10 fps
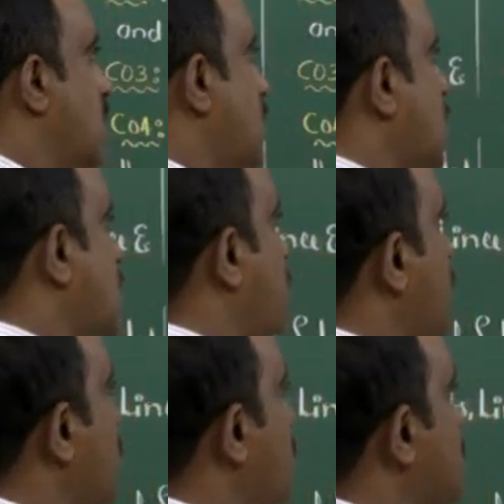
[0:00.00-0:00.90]
Then
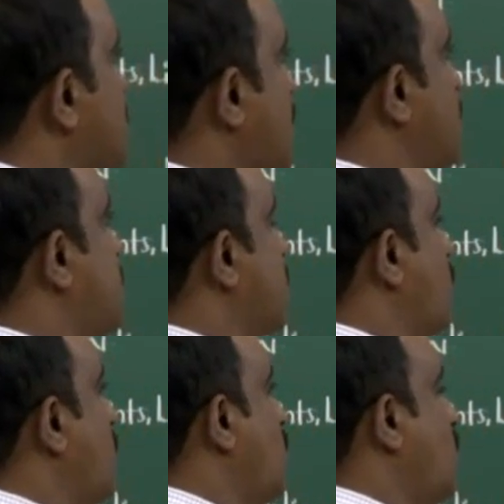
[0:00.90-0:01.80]
coming to the second
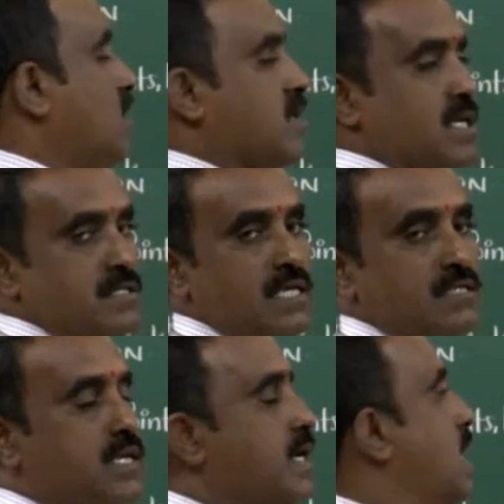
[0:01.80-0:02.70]
CO, it
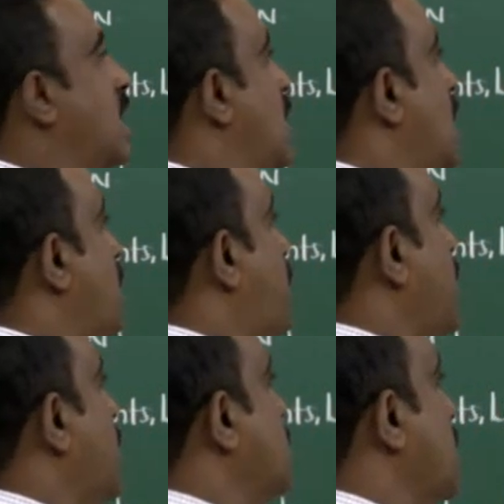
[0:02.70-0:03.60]
says that
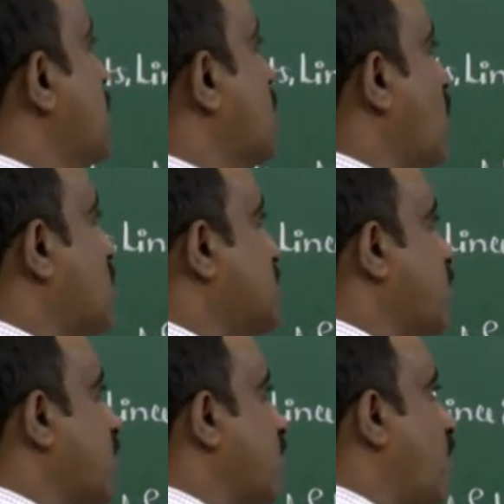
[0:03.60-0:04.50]
apply the
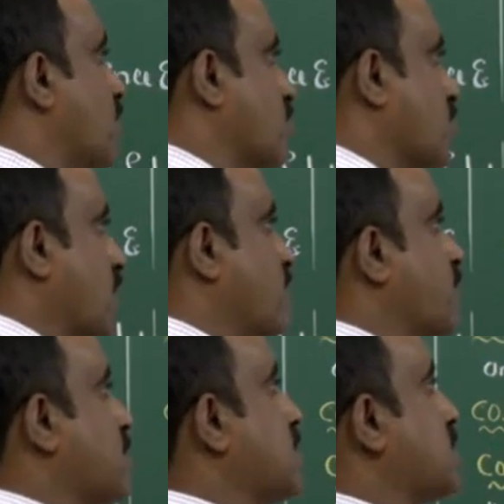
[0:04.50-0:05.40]
concept of
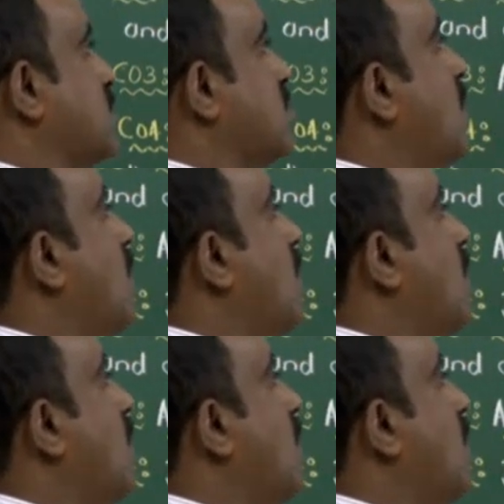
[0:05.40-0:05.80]
orthographic projections,